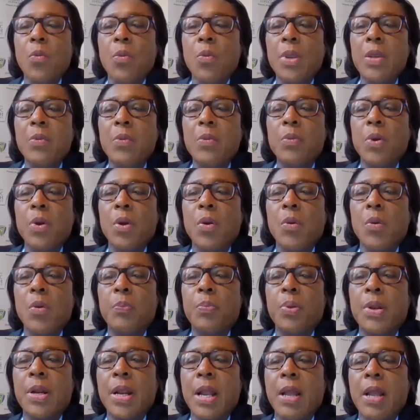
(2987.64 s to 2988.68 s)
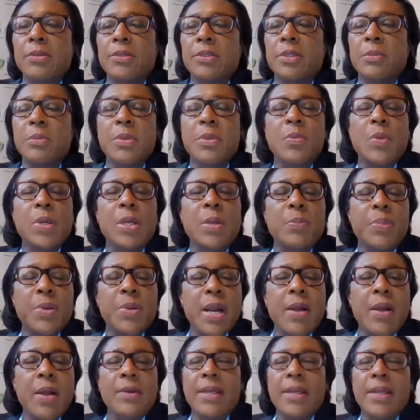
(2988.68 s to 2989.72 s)
we can
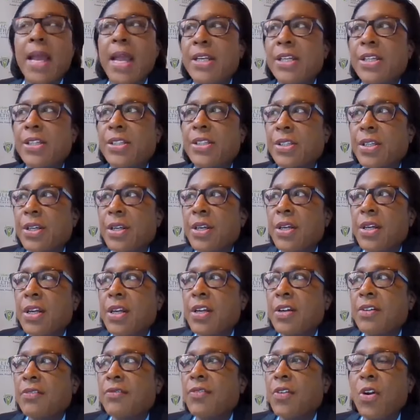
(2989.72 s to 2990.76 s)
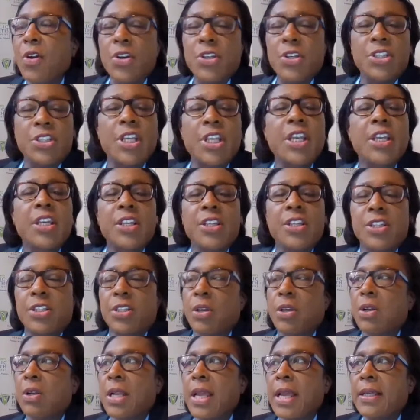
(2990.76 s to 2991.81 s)
put out guidance for singing.
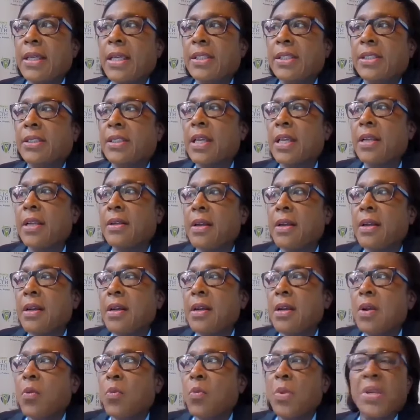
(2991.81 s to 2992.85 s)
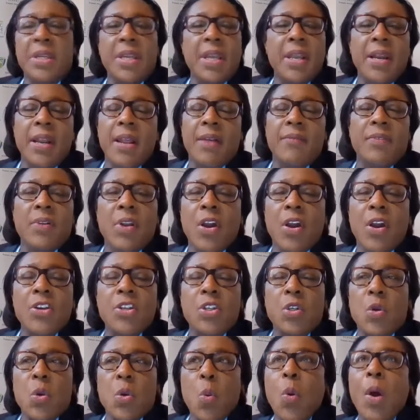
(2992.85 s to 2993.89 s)
So like I said, we can't have
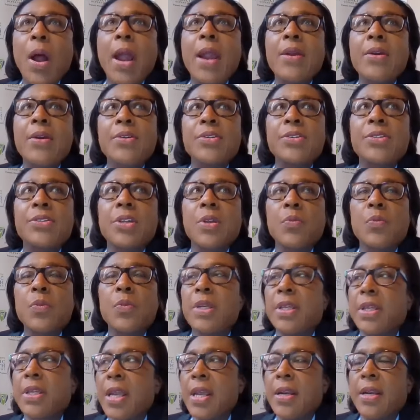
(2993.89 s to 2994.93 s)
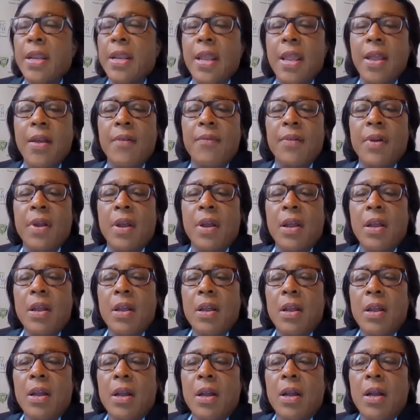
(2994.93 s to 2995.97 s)
large choirs and we can't have
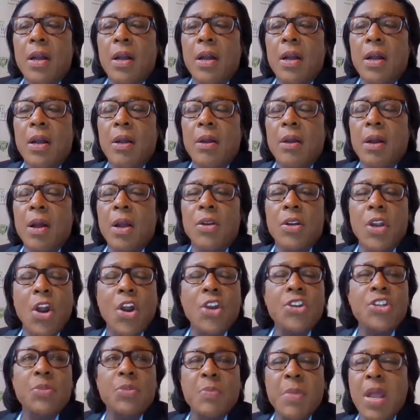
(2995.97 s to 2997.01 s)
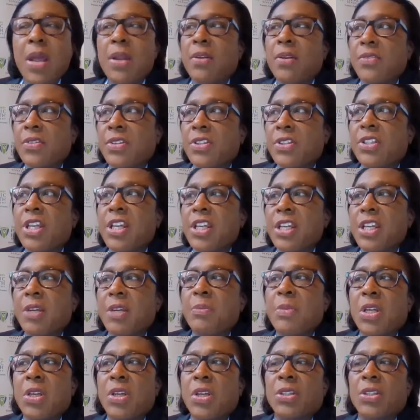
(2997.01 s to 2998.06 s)
a large amount of
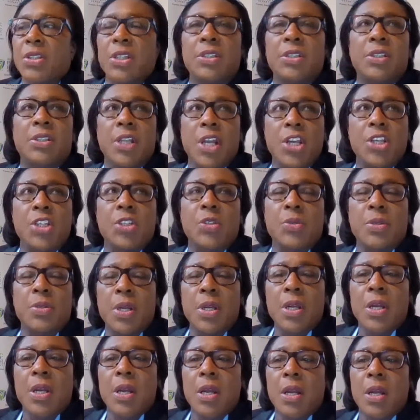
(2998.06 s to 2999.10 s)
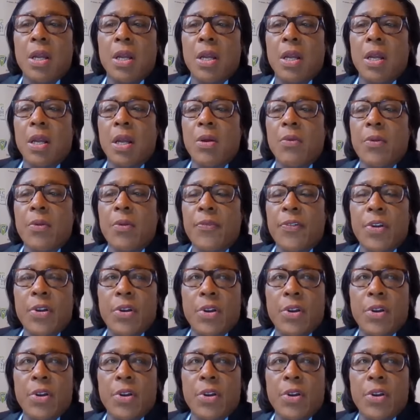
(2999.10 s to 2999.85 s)
singing because it does, with a